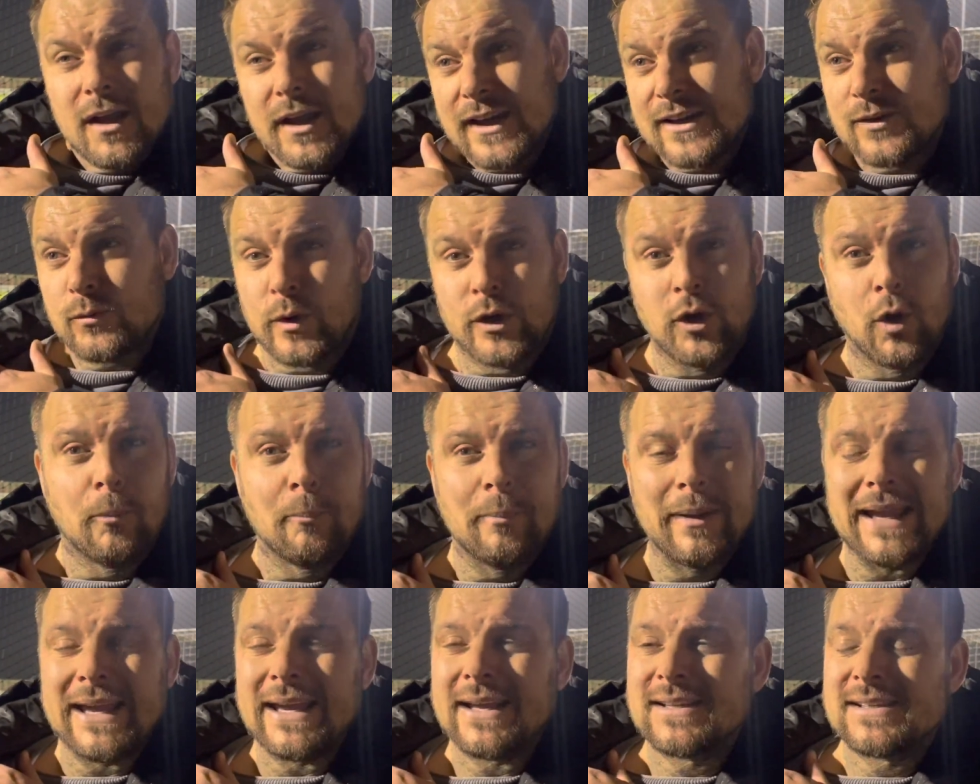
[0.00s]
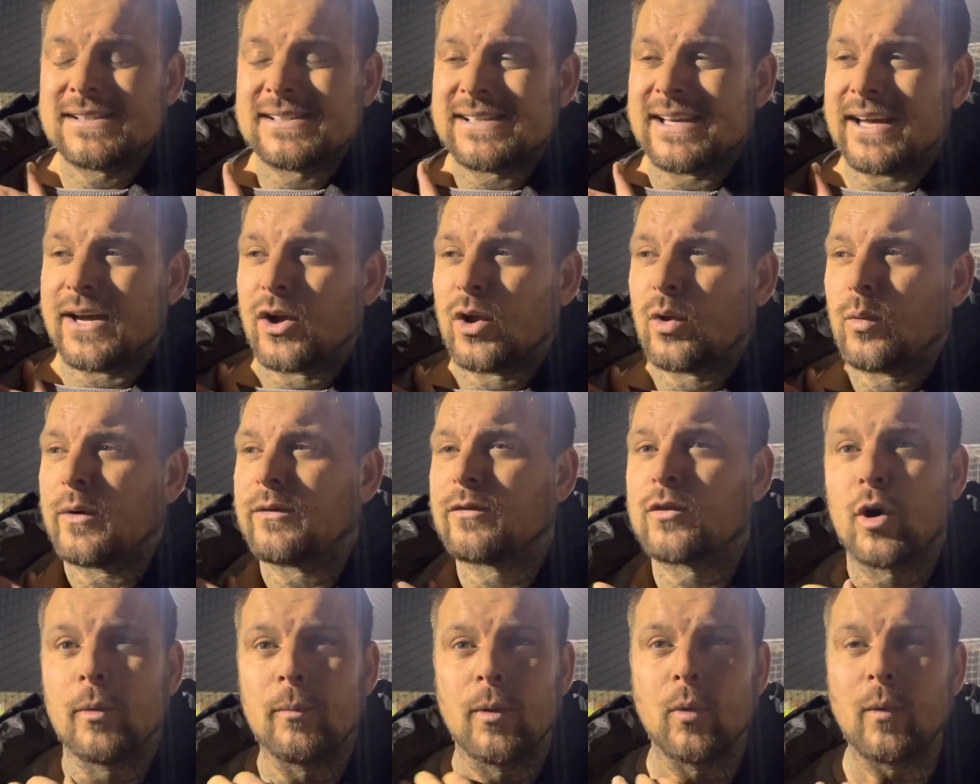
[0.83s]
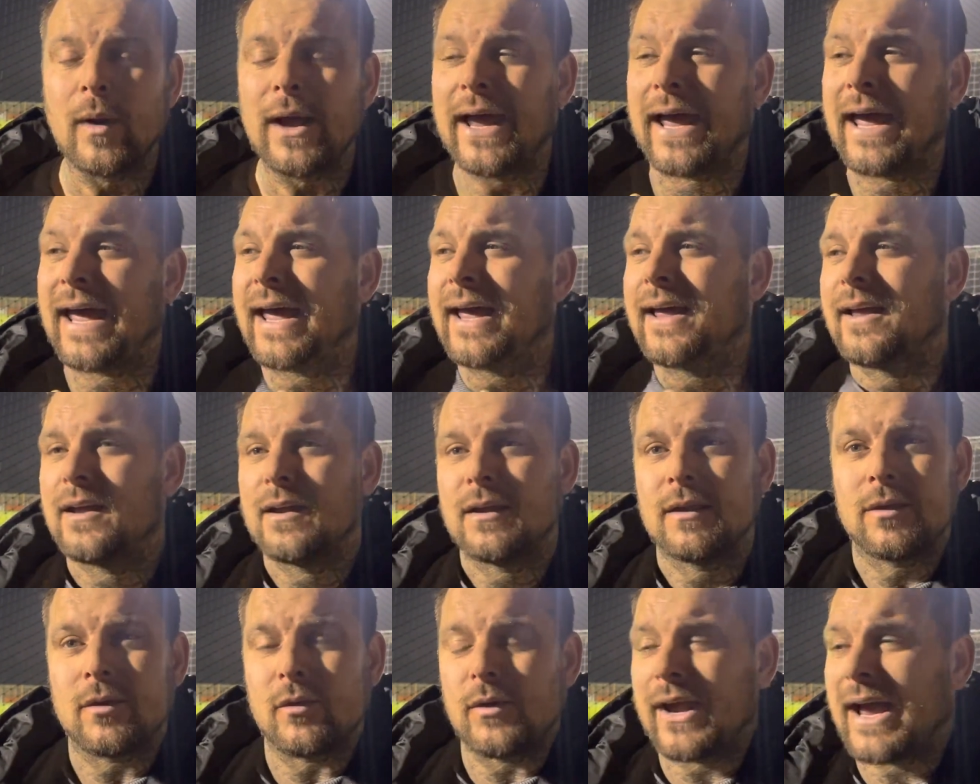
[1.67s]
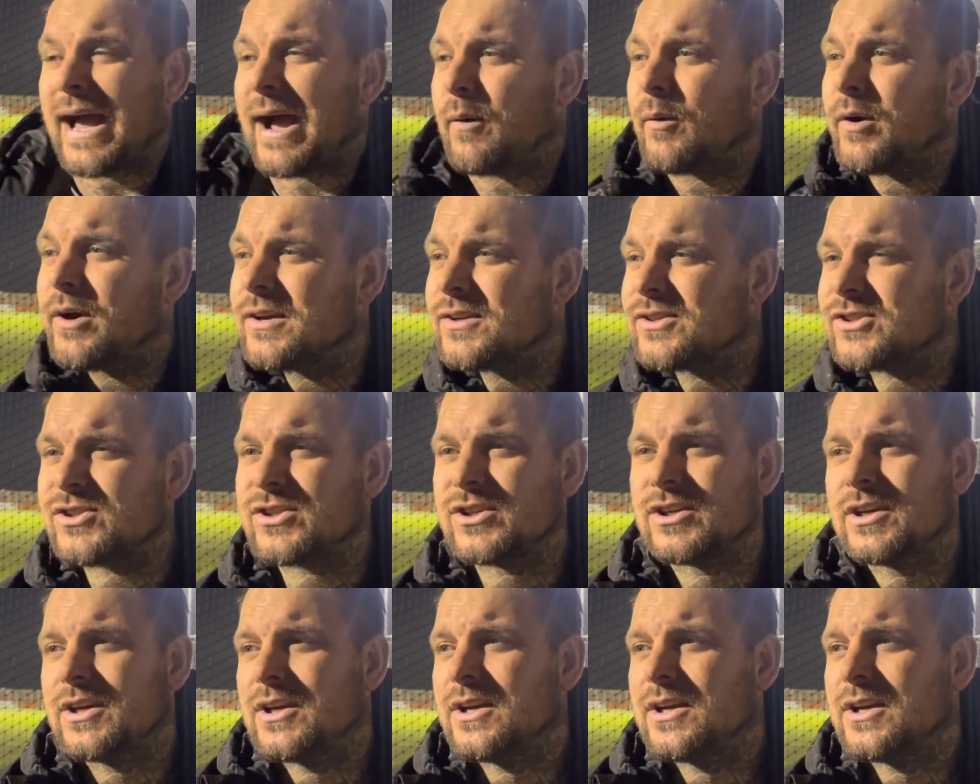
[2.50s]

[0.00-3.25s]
we're unbeaten still. We've come away 3 hours,